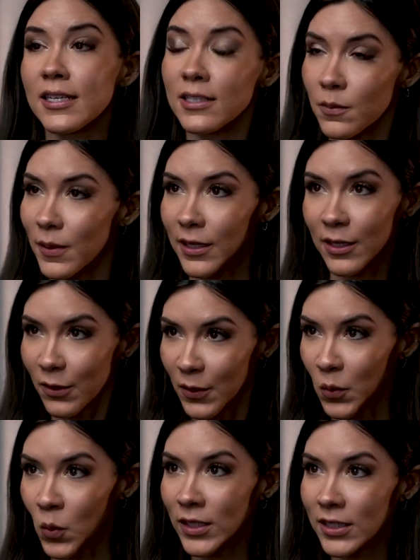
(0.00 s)
And depending
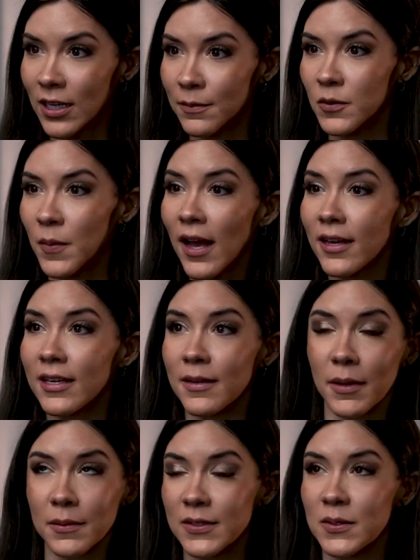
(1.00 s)
on what comes back, it
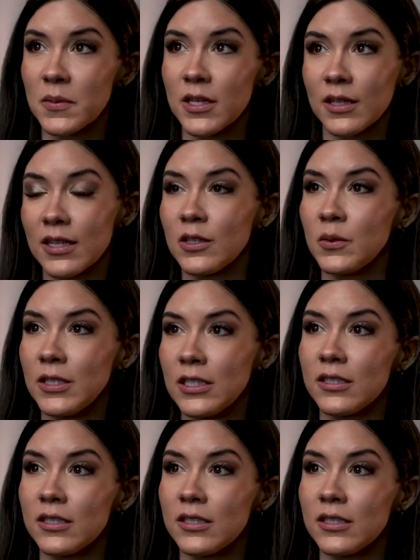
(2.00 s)
might be something that you need